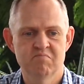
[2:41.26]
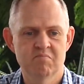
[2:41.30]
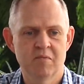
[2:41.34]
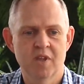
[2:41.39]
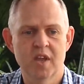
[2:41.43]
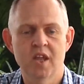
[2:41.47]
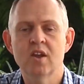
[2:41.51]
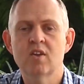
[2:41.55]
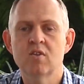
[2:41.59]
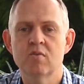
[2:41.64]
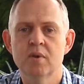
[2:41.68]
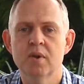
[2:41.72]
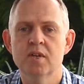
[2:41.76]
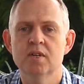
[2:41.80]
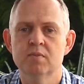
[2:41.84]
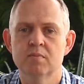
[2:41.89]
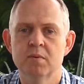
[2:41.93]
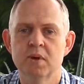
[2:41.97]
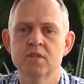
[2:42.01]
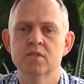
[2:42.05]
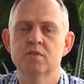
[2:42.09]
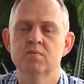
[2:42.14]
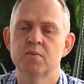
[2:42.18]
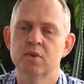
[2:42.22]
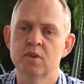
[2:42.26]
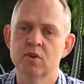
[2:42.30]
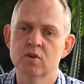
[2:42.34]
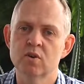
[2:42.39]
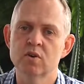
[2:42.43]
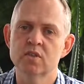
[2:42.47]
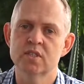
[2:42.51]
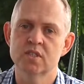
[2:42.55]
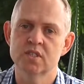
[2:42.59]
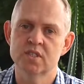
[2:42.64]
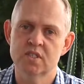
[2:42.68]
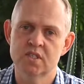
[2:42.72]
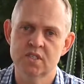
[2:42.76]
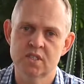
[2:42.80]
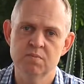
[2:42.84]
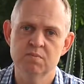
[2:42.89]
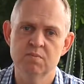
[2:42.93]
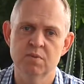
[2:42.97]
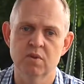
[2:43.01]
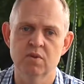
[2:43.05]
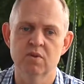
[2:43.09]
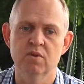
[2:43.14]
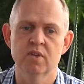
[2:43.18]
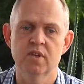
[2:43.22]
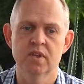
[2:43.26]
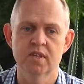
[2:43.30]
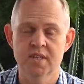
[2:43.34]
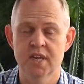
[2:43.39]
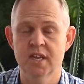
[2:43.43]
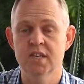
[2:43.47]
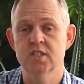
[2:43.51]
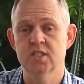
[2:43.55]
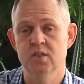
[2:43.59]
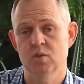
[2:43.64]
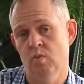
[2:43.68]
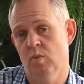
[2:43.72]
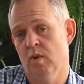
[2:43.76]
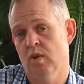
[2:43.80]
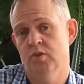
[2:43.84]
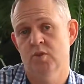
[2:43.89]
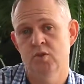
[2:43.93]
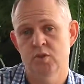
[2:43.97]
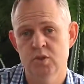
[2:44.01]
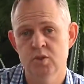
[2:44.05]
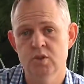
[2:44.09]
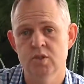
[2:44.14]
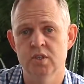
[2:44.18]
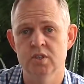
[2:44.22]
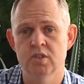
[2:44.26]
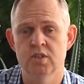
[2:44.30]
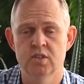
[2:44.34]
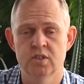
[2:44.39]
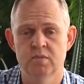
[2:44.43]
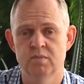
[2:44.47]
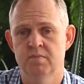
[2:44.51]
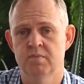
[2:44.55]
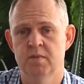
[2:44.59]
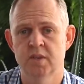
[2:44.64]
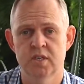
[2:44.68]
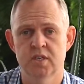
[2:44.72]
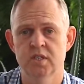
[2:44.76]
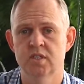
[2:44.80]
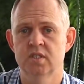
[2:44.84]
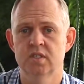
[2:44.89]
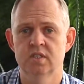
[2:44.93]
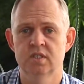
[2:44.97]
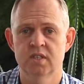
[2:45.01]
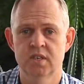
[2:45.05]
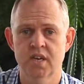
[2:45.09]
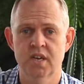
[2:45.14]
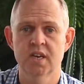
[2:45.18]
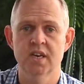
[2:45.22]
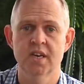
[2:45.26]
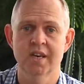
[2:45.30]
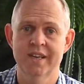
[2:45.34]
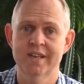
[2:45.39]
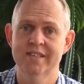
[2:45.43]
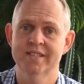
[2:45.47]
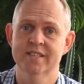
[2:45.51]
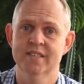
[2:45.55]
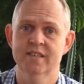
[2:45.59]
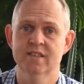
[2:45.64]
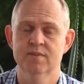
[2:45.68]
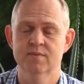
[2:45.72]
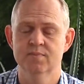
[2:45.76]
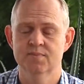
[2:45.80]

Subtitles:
incremental budget, because it's simple, is actually well suited to being done in Excel.